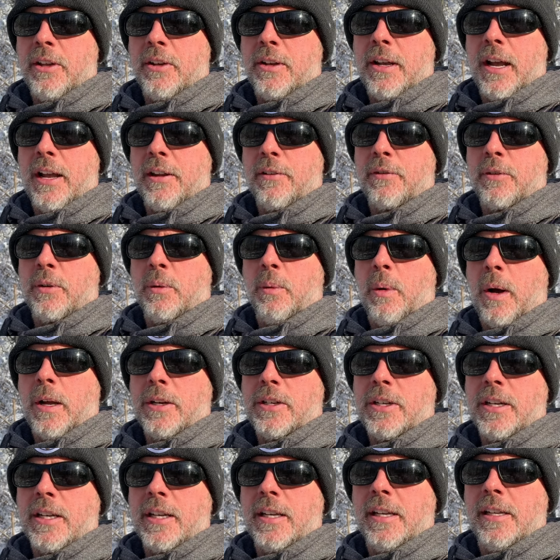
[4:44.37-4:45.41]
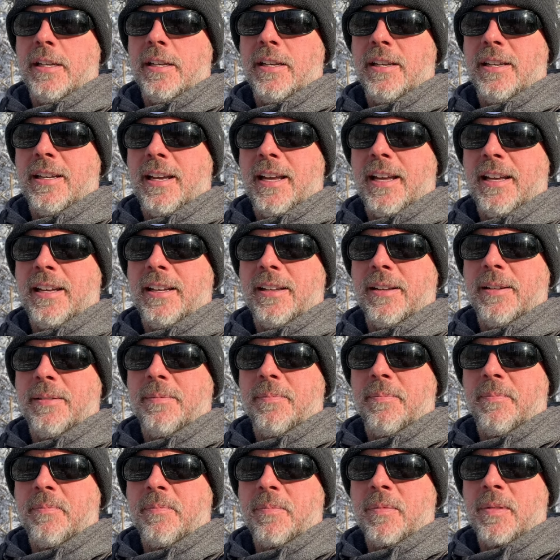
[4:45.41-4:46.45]
you guys for watching
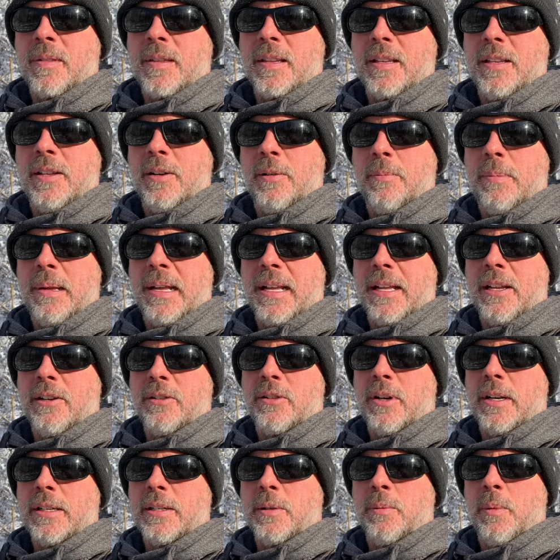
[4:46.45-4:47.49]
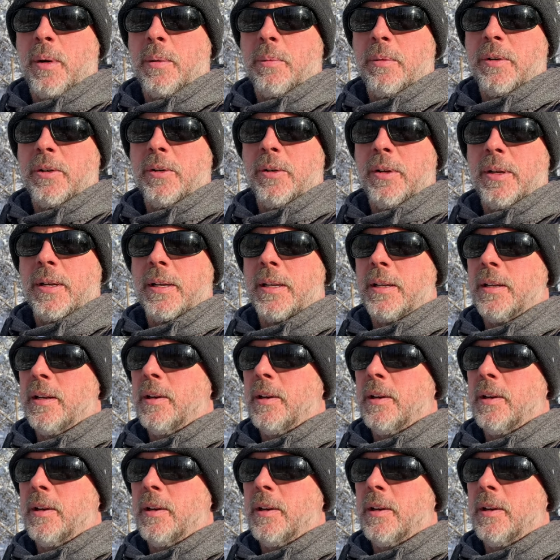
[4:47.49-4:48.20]
and, you know, being interested in what we're doing.